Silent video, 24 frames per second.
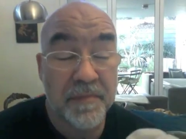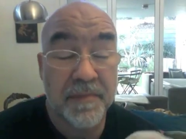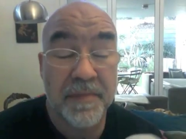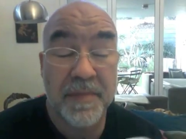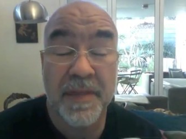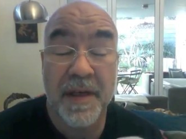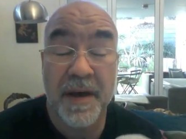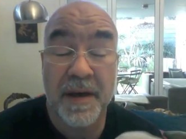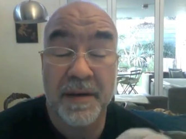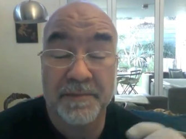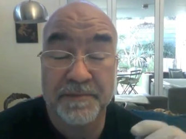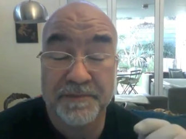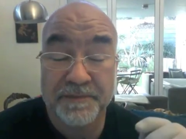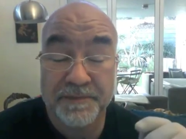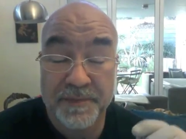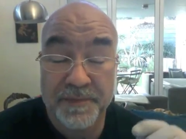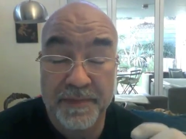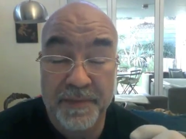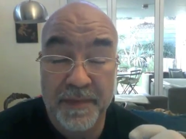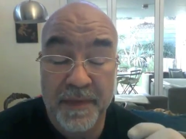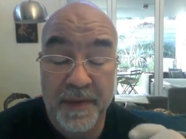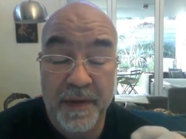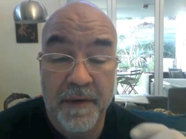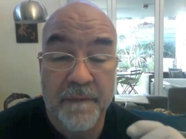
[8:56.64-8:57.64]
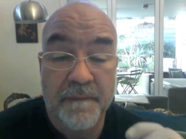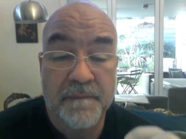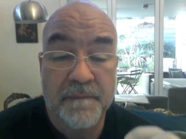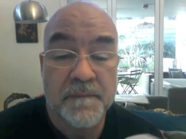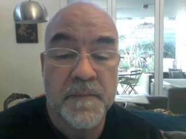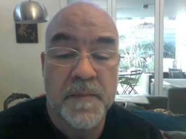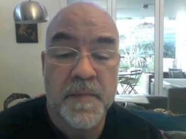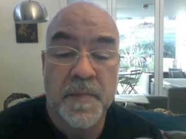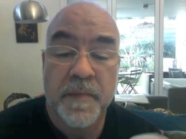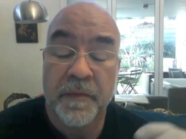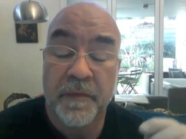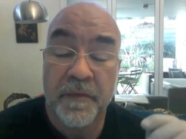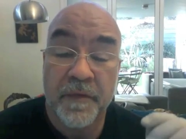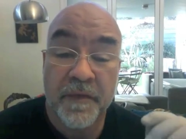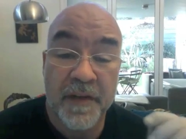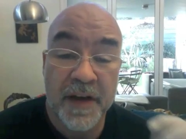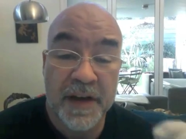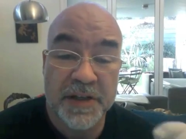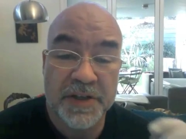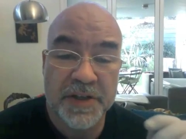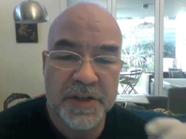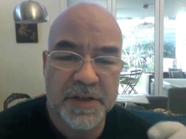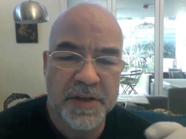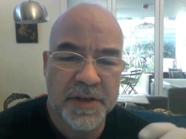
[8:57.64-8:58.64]
The
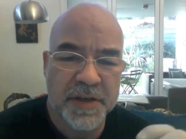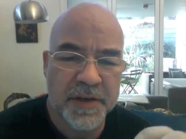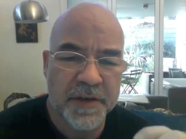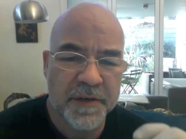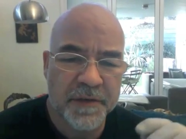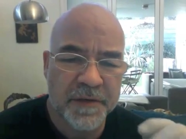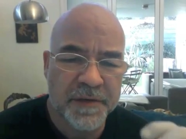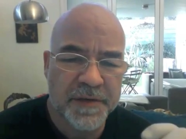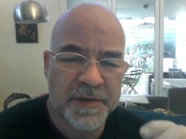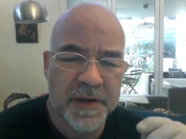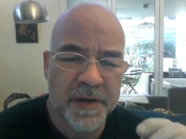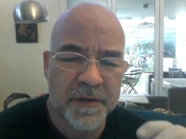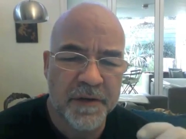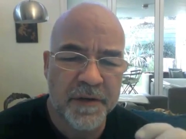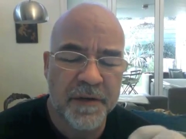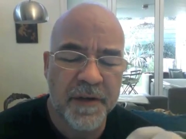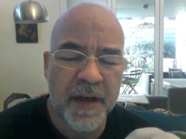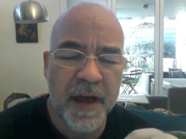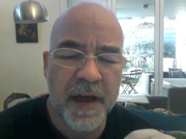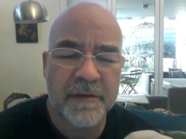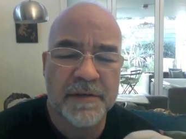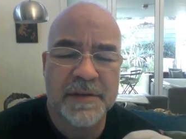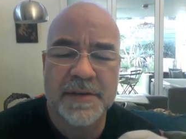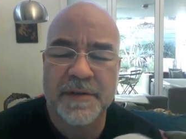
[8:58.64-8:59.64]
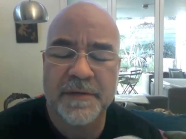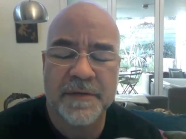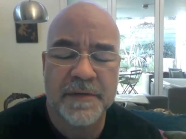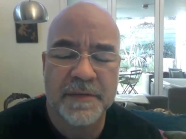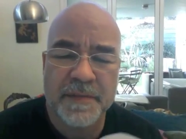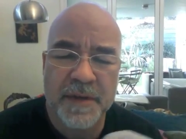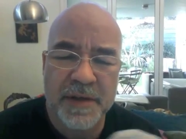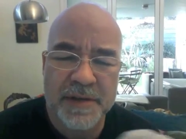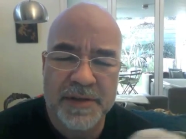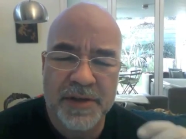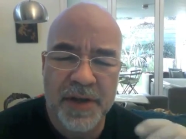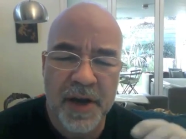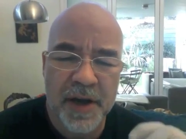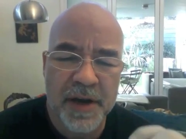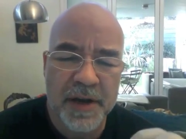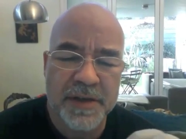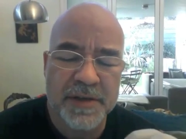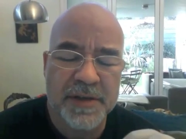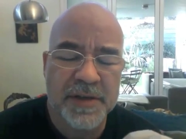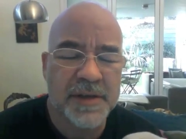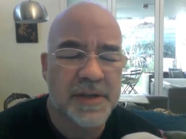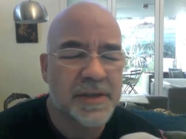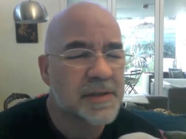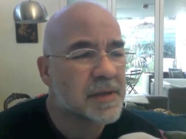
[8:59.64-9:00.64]
vegetative sort of flavors are starting
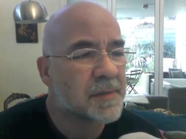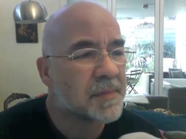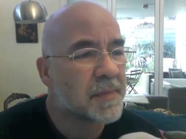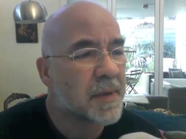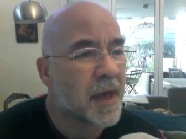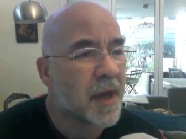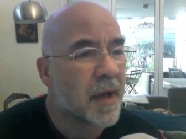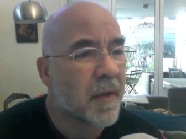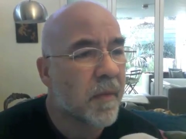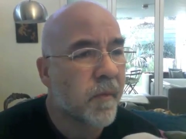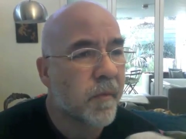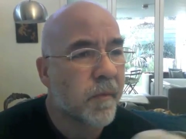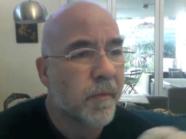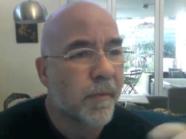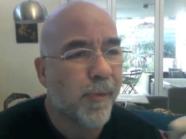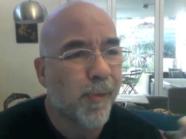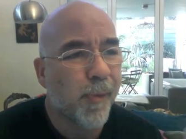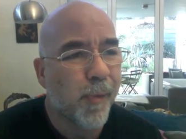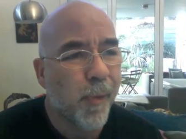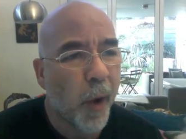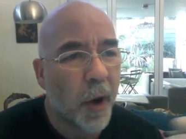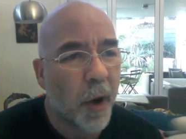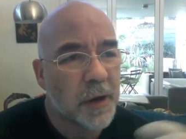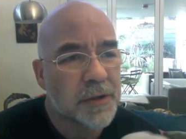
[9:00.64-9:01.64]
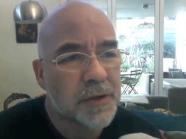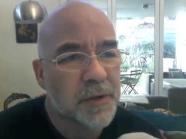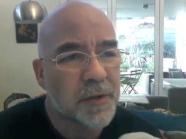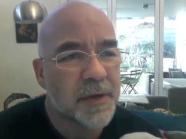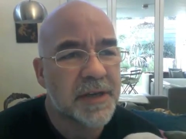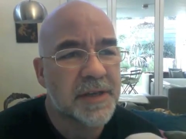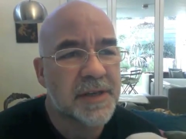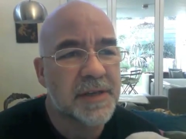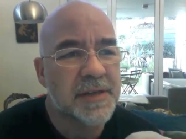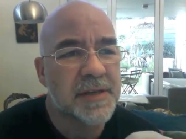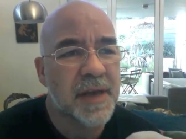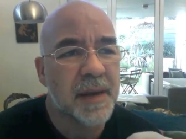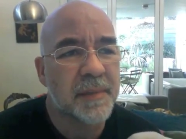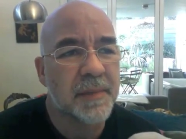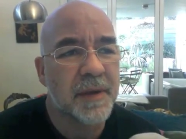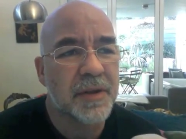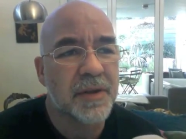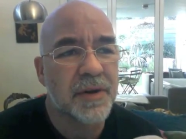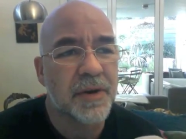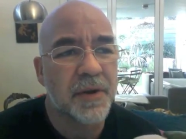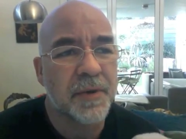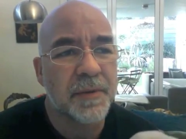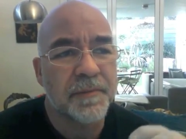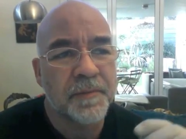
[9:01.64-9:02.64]
to disappear. Sweetness coming
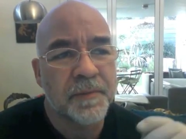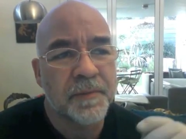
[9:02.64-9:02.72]
through.